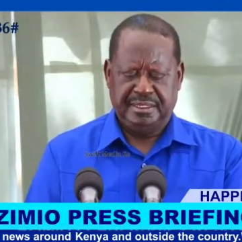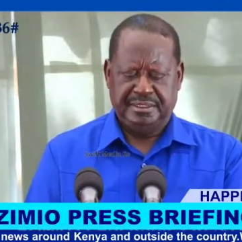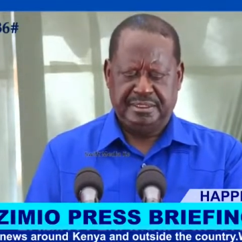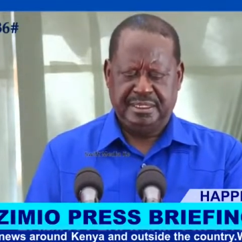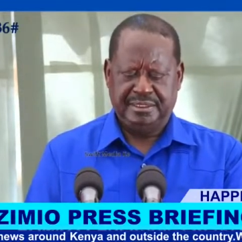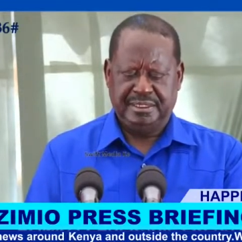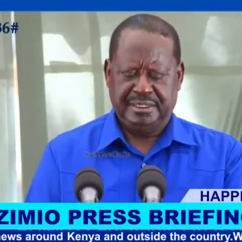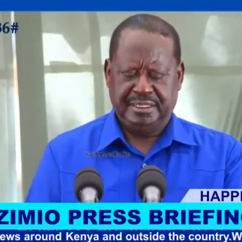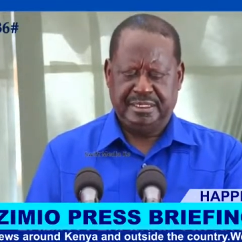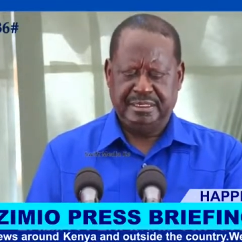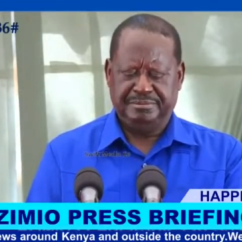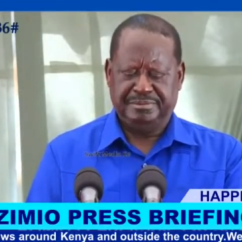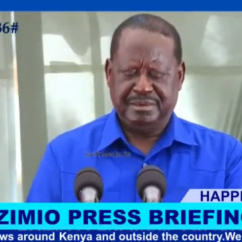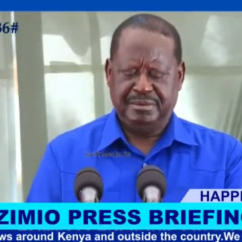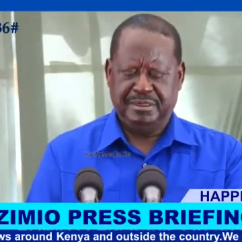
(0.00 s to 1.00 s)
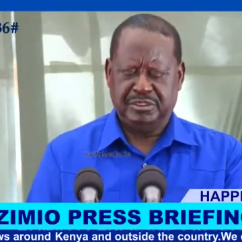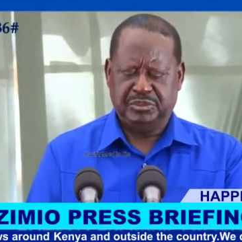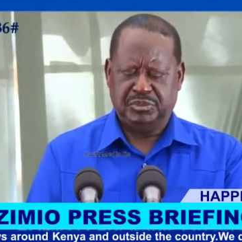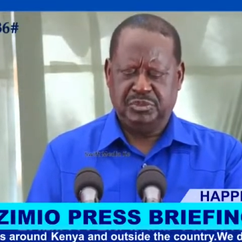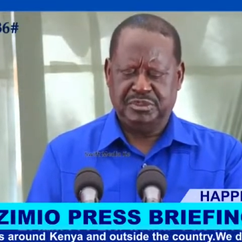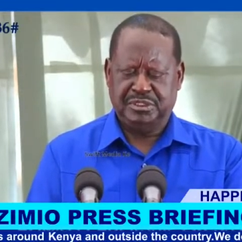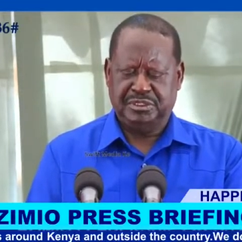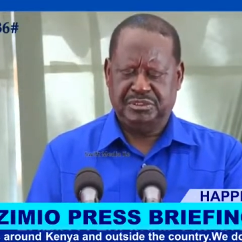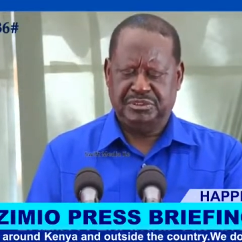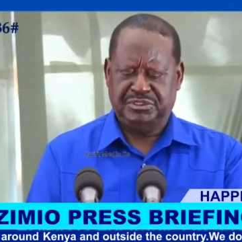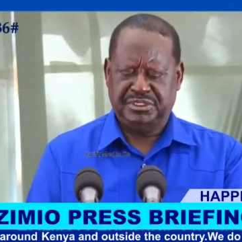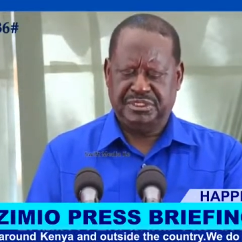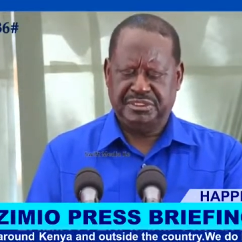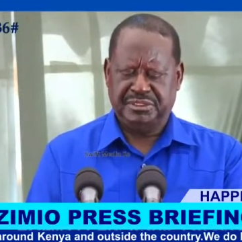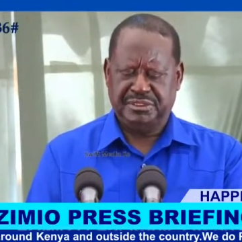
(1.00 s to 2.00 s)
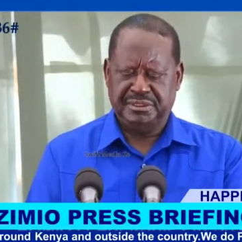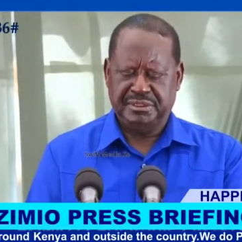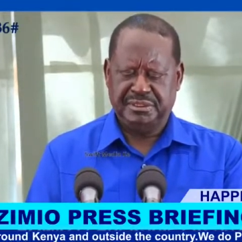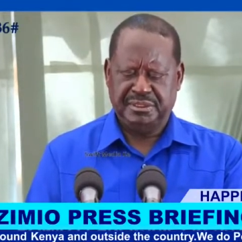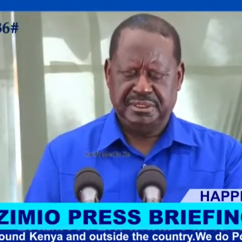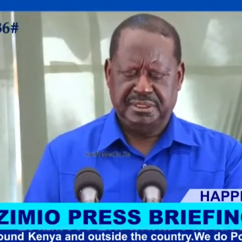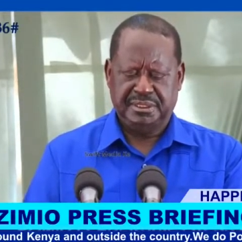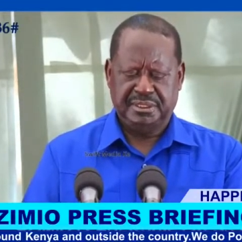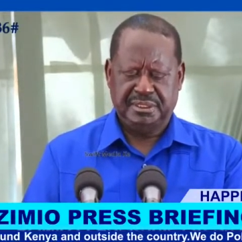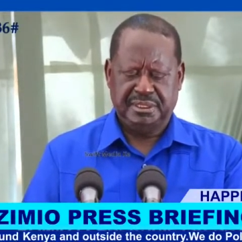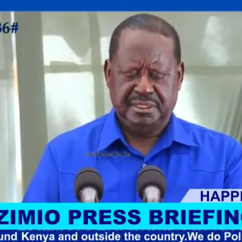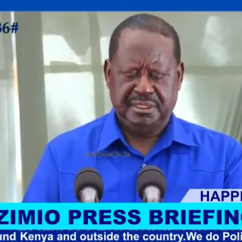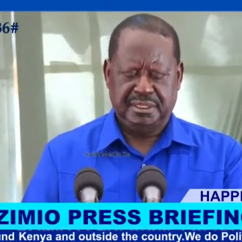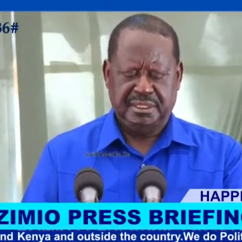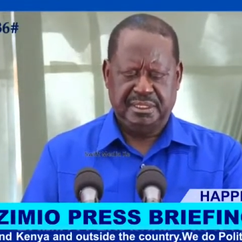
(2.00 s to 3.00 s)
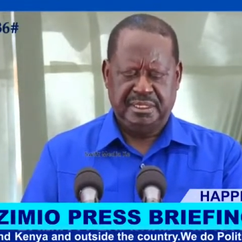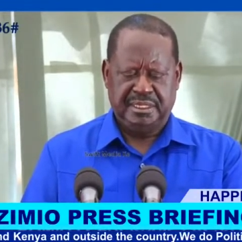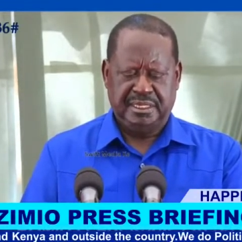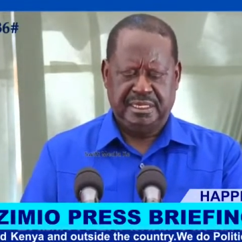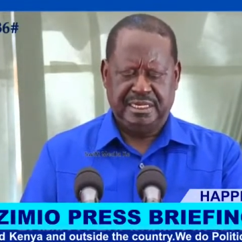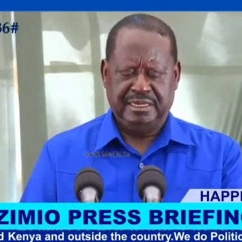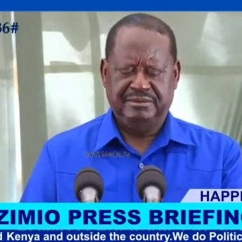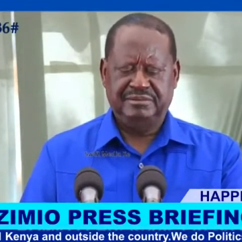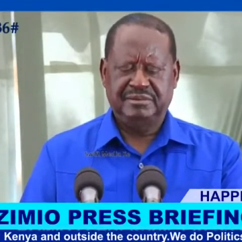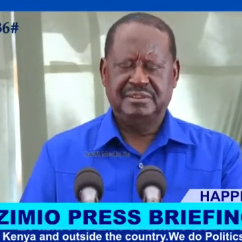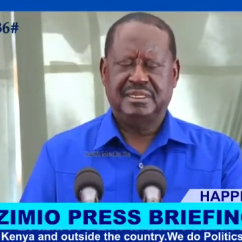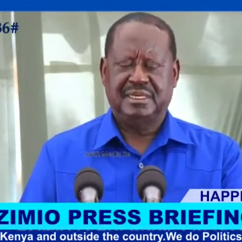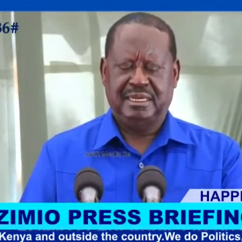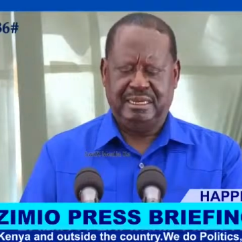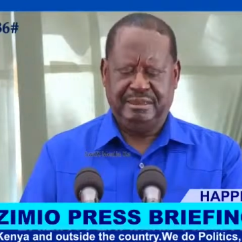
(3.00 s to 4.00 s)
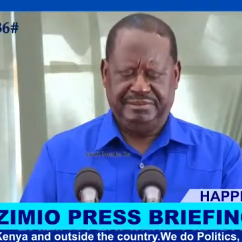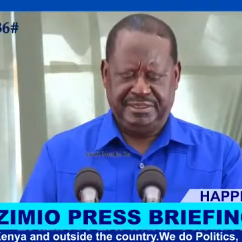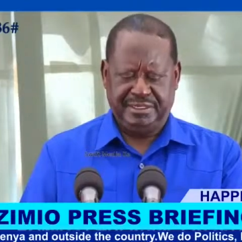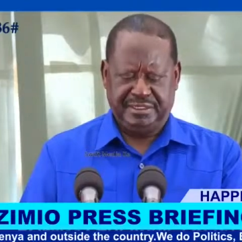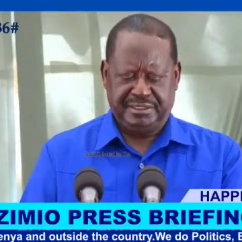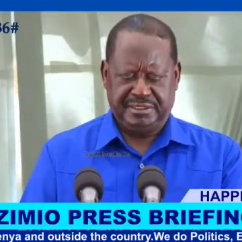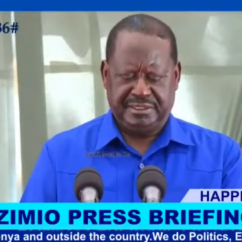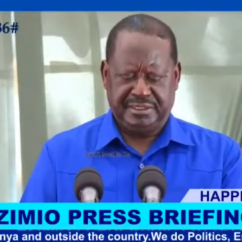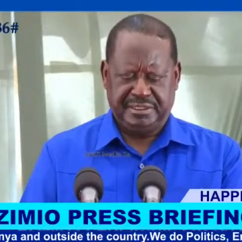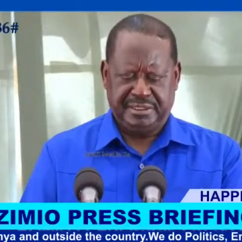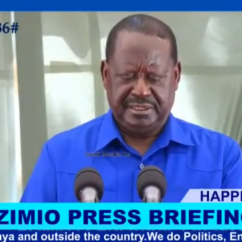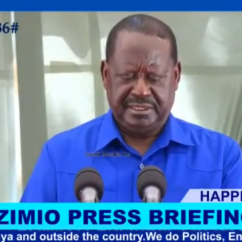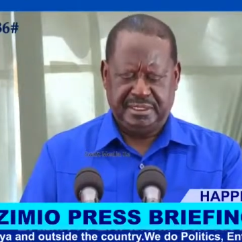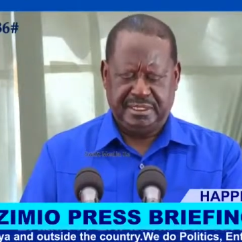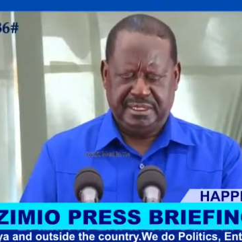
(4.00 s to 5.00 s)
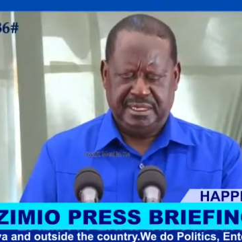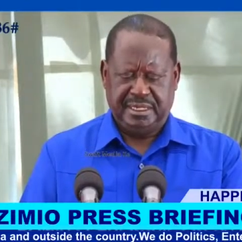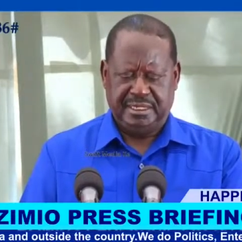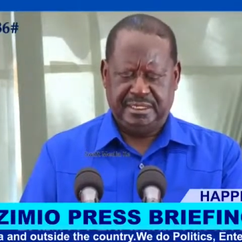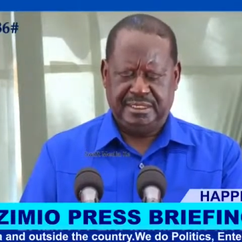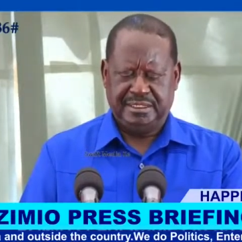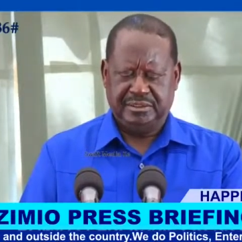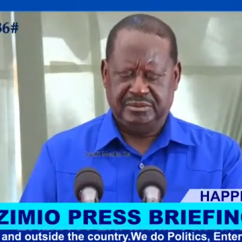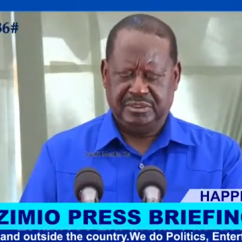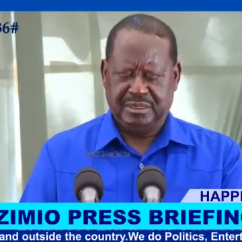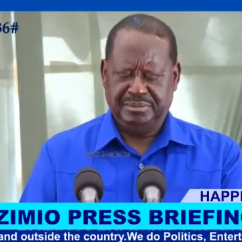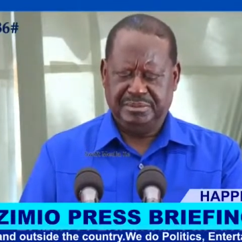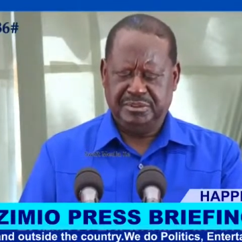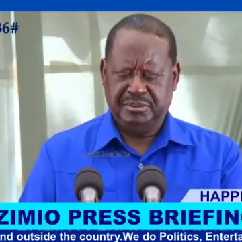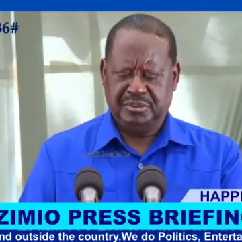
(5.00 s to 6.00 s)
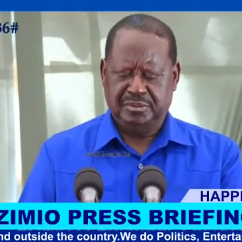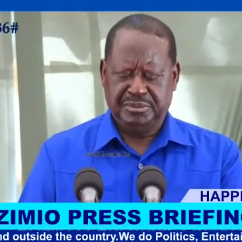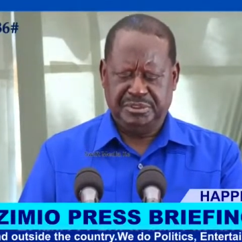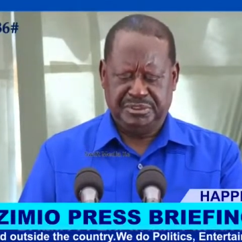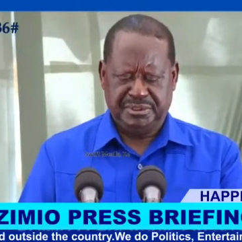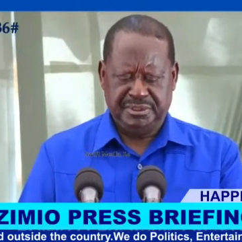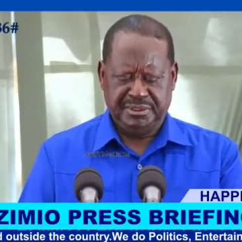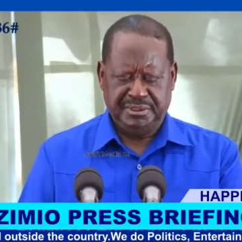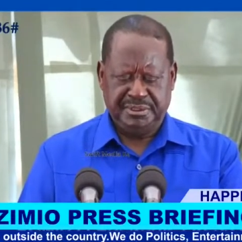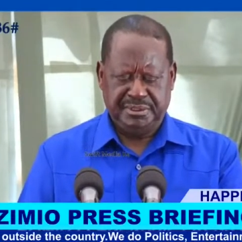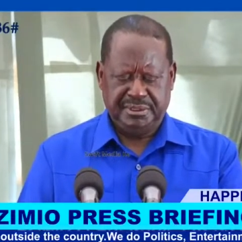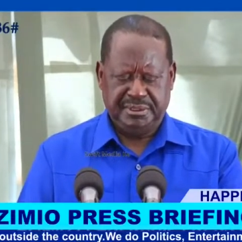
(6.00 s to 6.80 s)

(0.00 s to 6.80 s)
10. The Kenya Private Schools Association. 11. The Ethics and Anti-Corruption Commission.